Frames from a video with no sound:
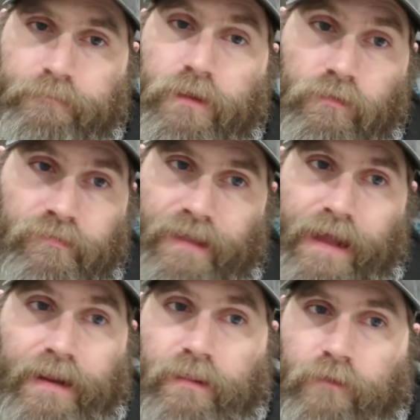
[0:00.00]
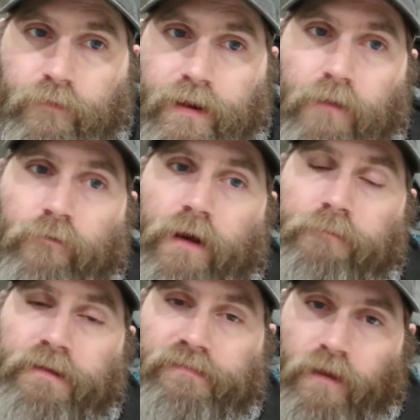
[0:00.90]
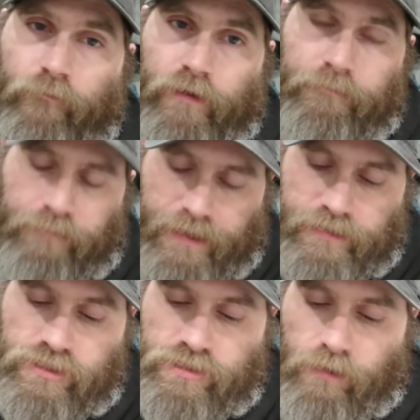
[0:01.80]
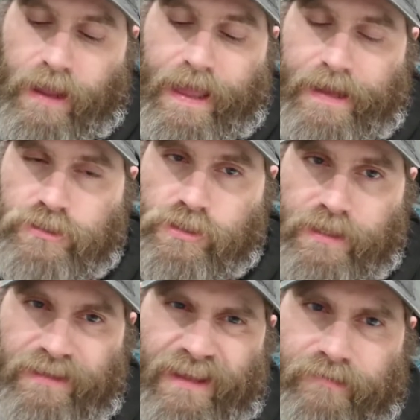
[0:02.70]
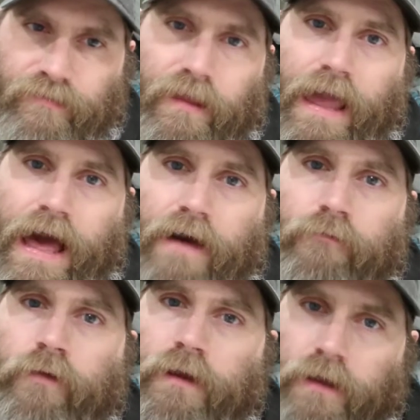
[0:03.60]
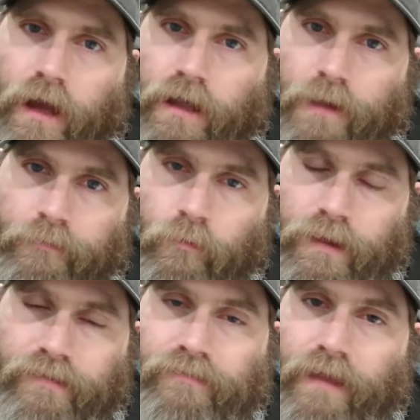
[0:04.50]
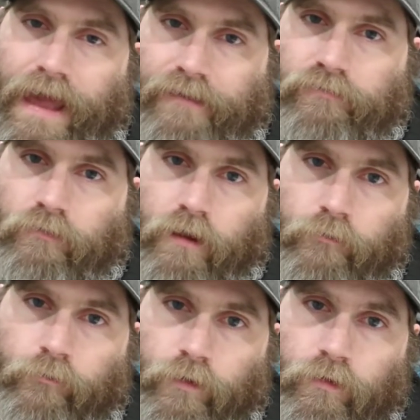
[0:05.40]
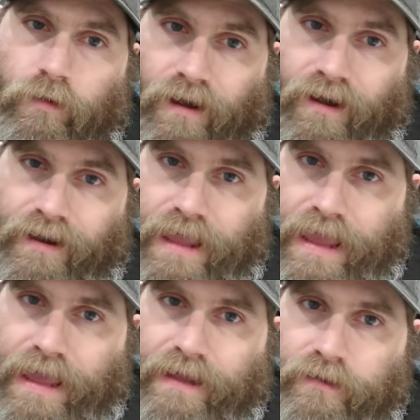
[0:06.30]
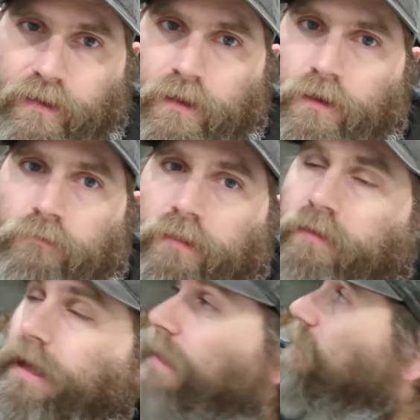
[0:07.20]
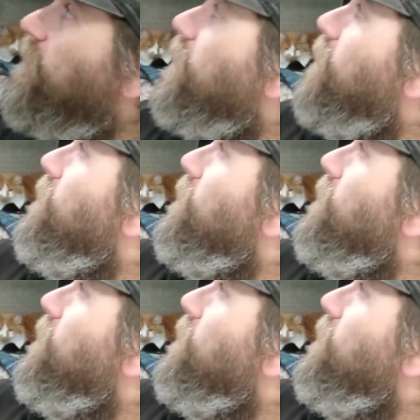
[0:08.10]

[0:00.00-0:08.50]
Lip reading: use that in the event I find myself in a pinch. So I actually easily have a couple weeks extra of food on hand, whether that's going to